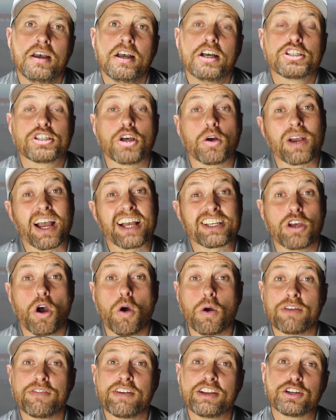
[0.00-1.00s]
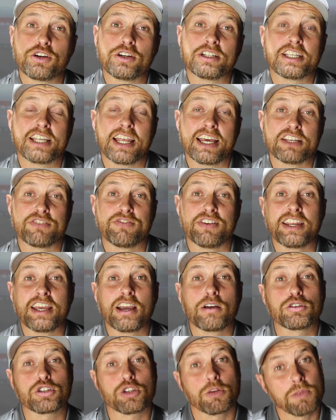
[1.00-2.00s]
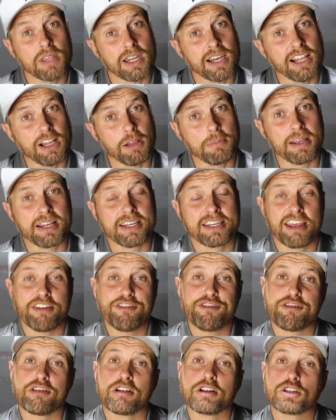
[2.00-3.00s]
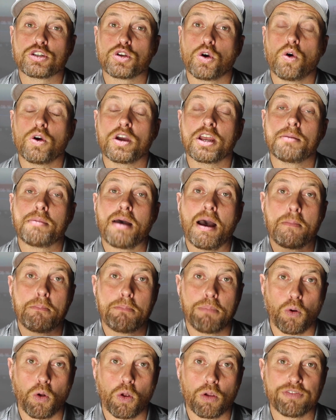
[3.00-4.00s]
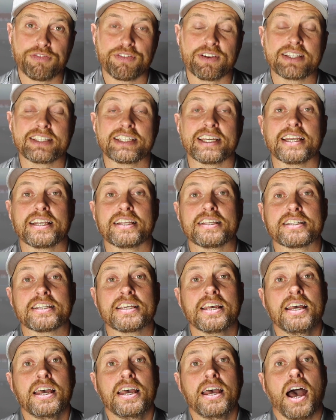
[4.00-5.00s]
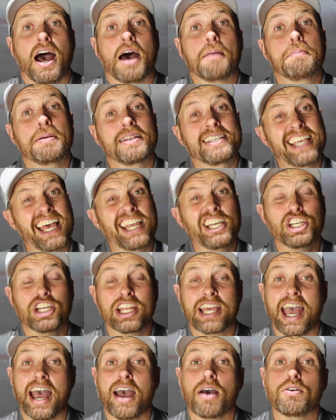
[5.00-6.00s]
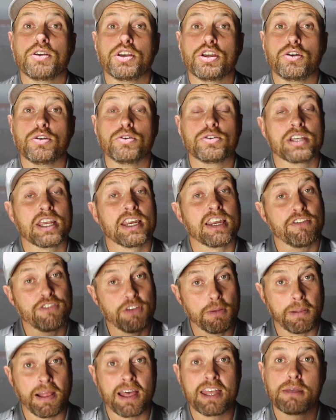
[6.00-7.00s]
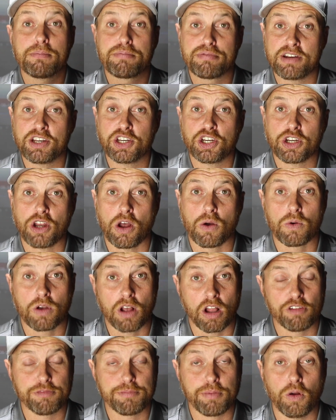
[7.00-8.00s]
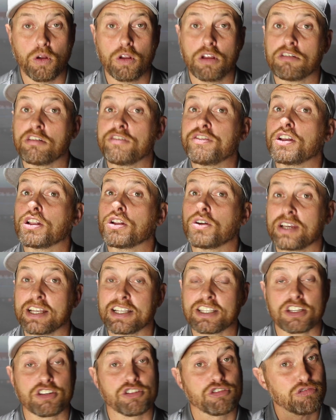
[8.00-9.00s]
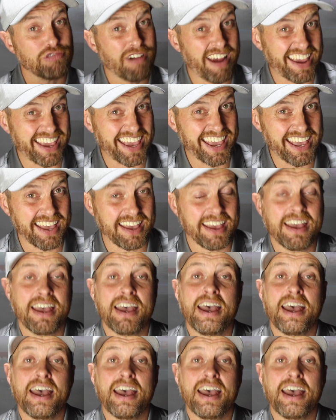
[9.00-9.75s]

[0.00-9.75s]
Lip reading: So guys, hope you've enjoyed today's video. Something a little bit different, talking about ball fittings and potentially how using, if you play the Bridgestone golf ball or if you're looking to try it,